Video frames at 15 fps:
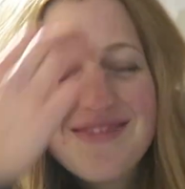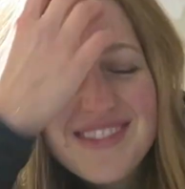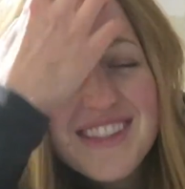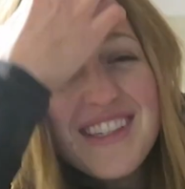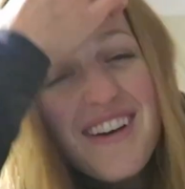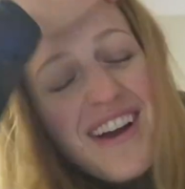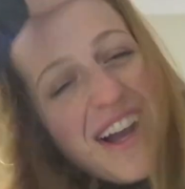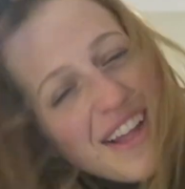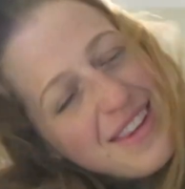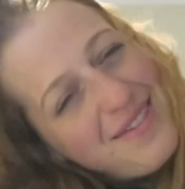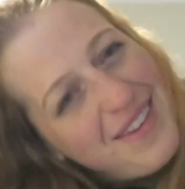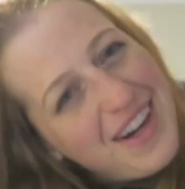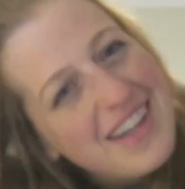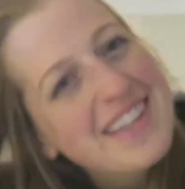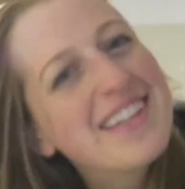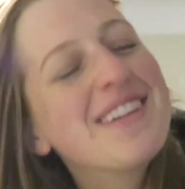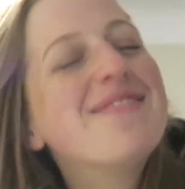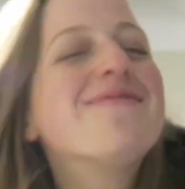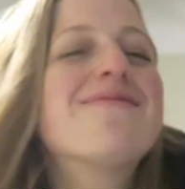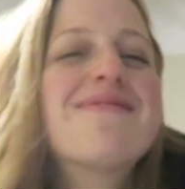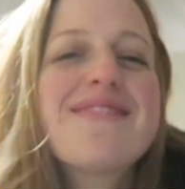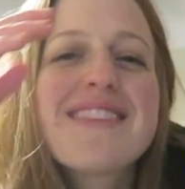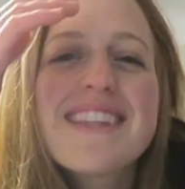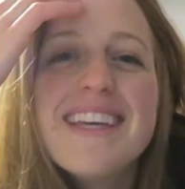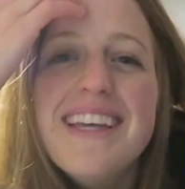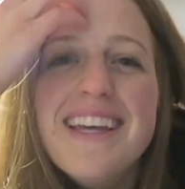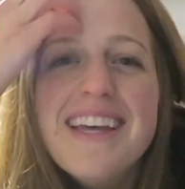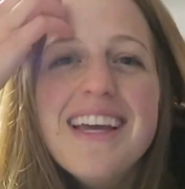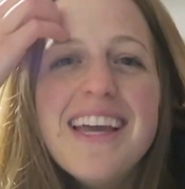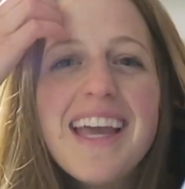So I got the book.
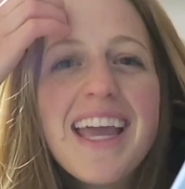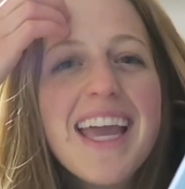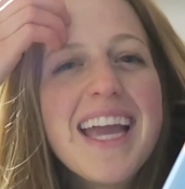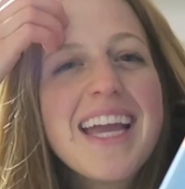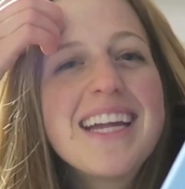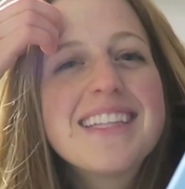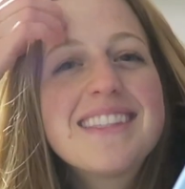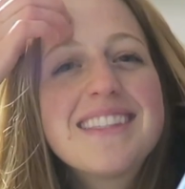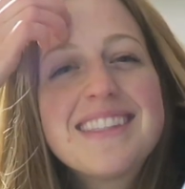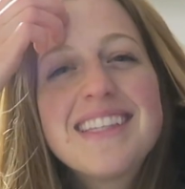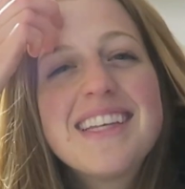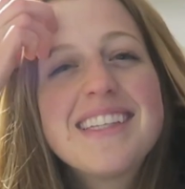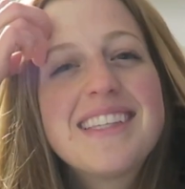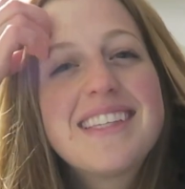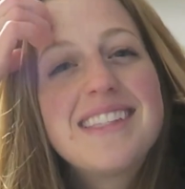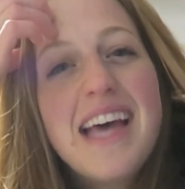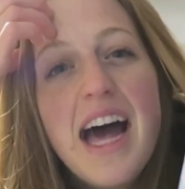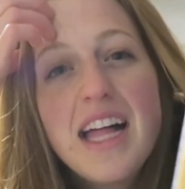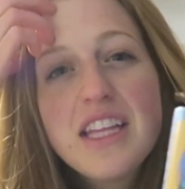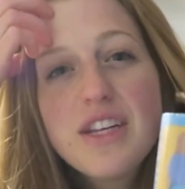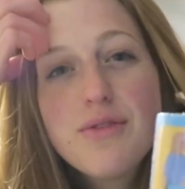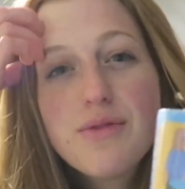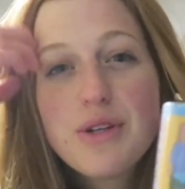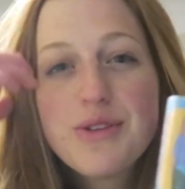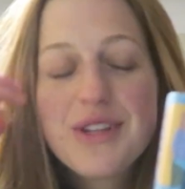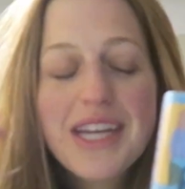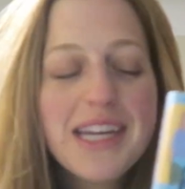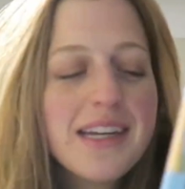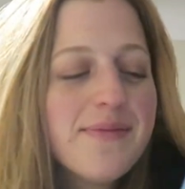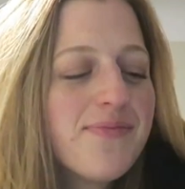It's Sally
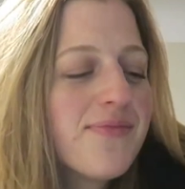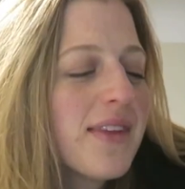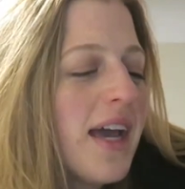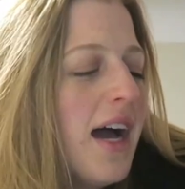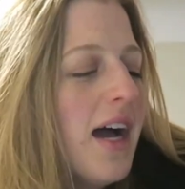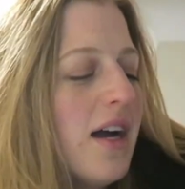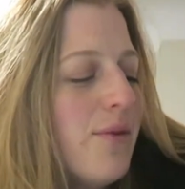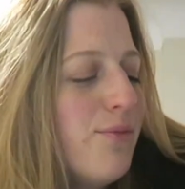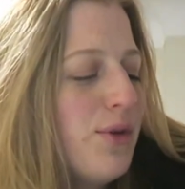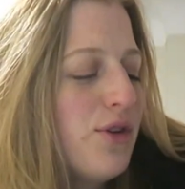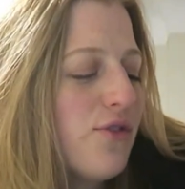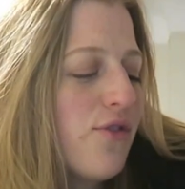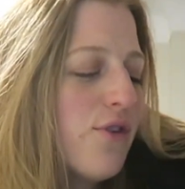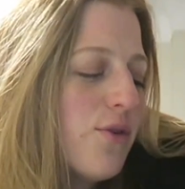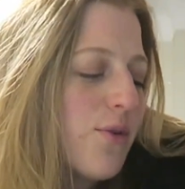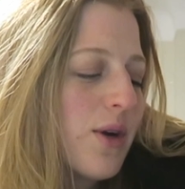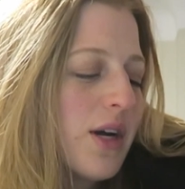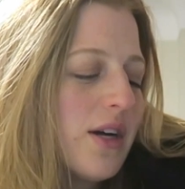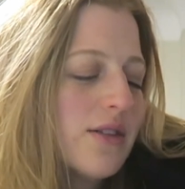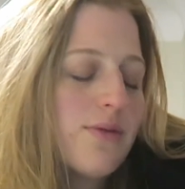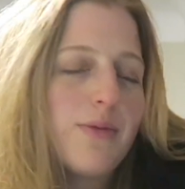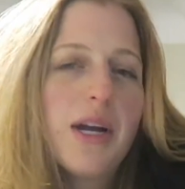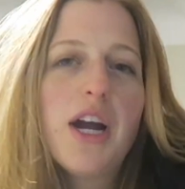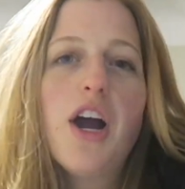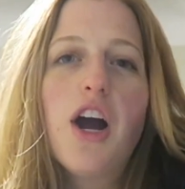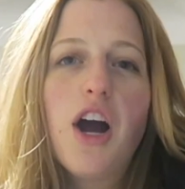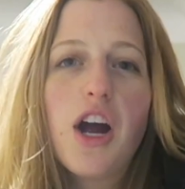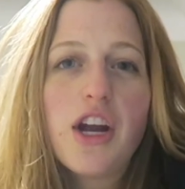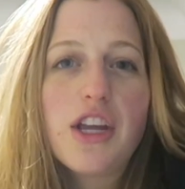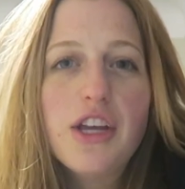Rooney, Beautiful World, Where
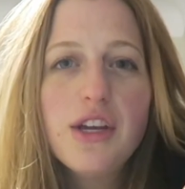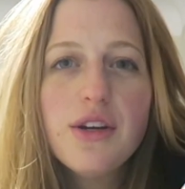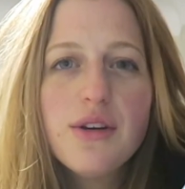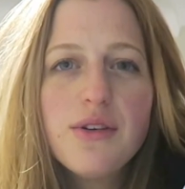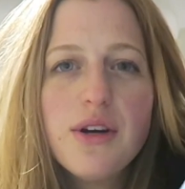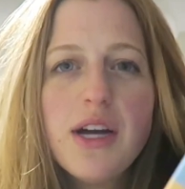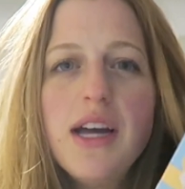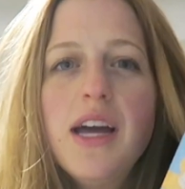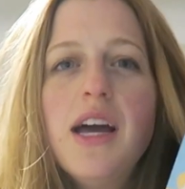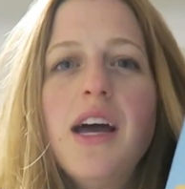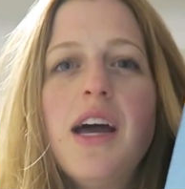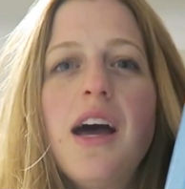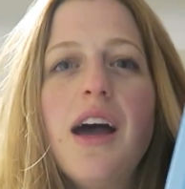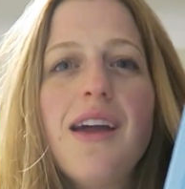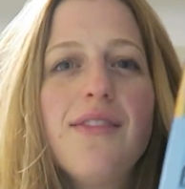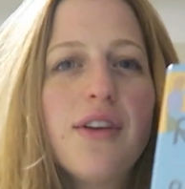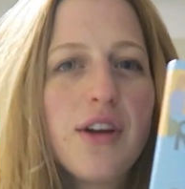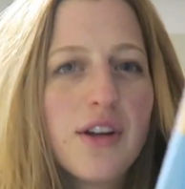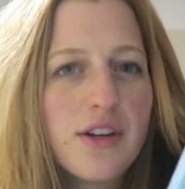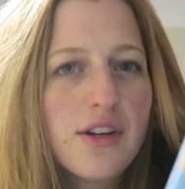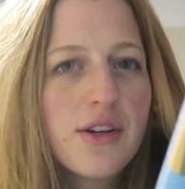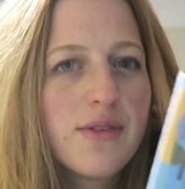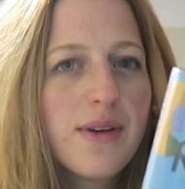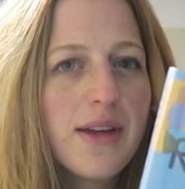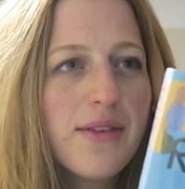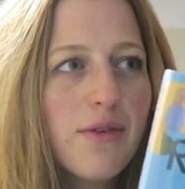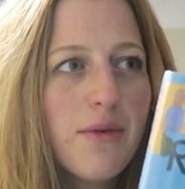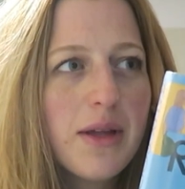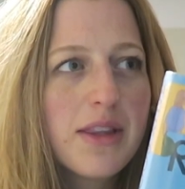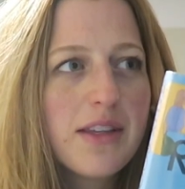Are You? I've heard her rave
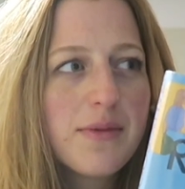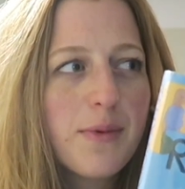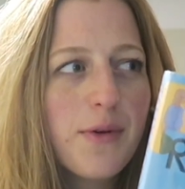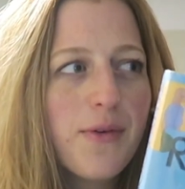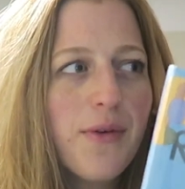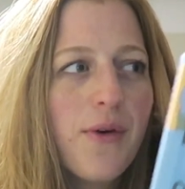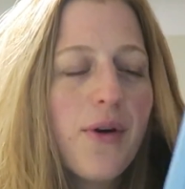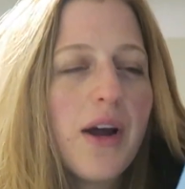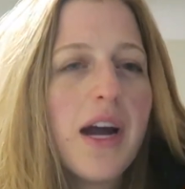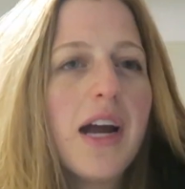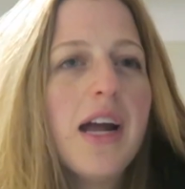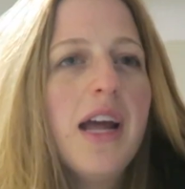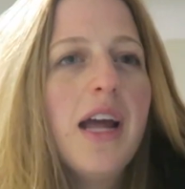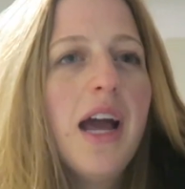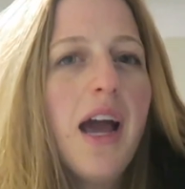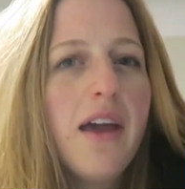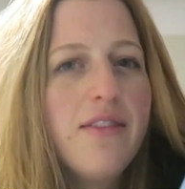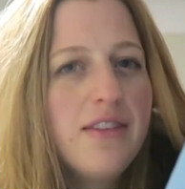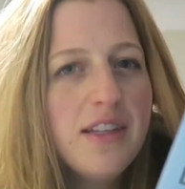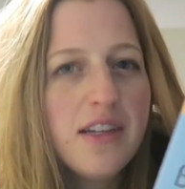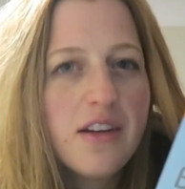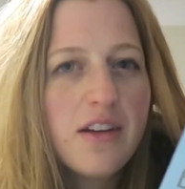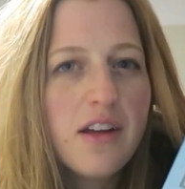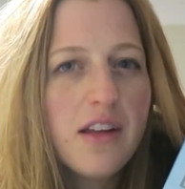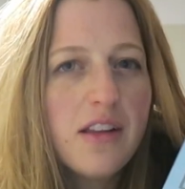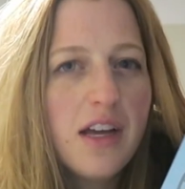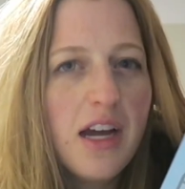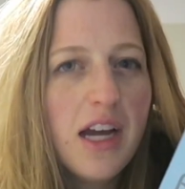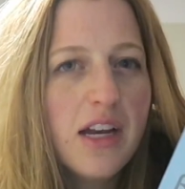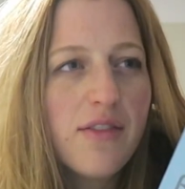about this before. I've seen it
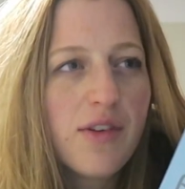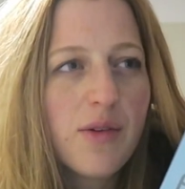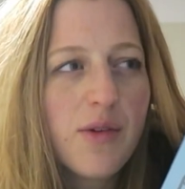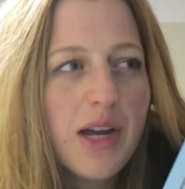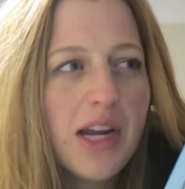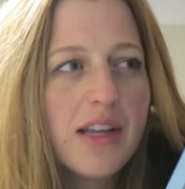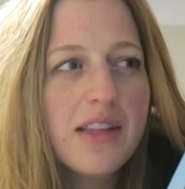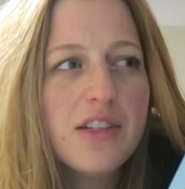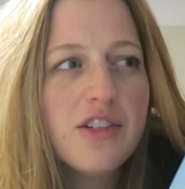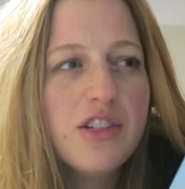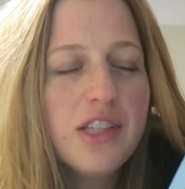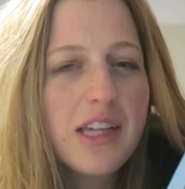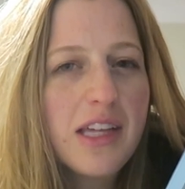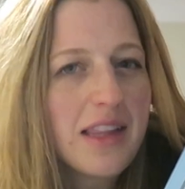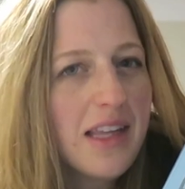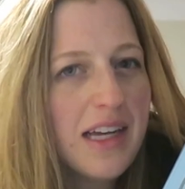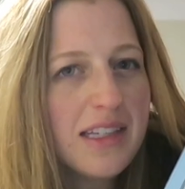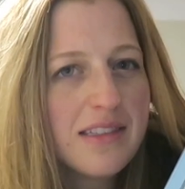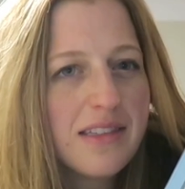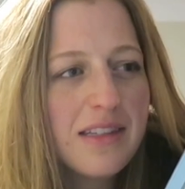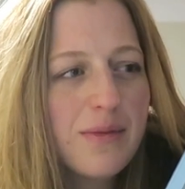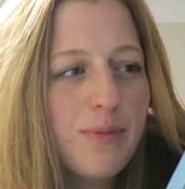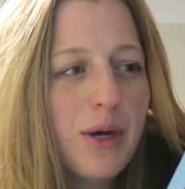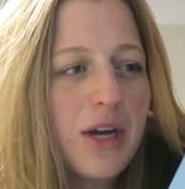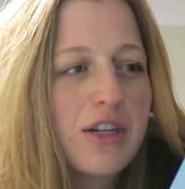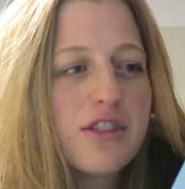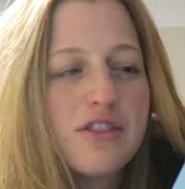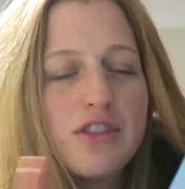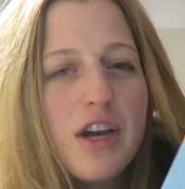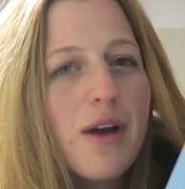online everywhere that she likes this book,
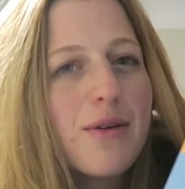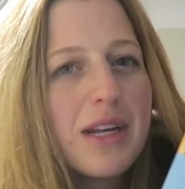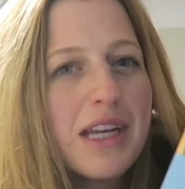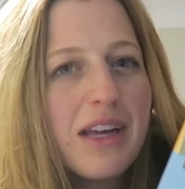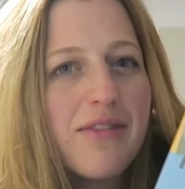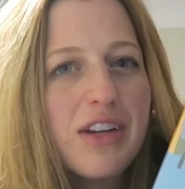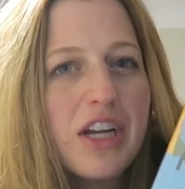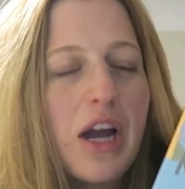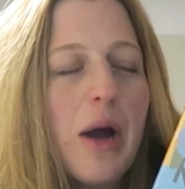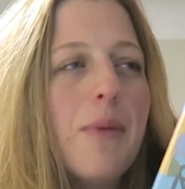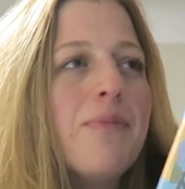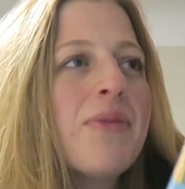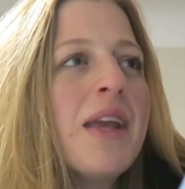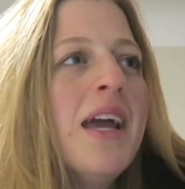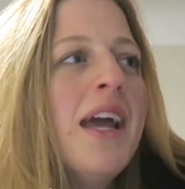so I'm gonna give it a go.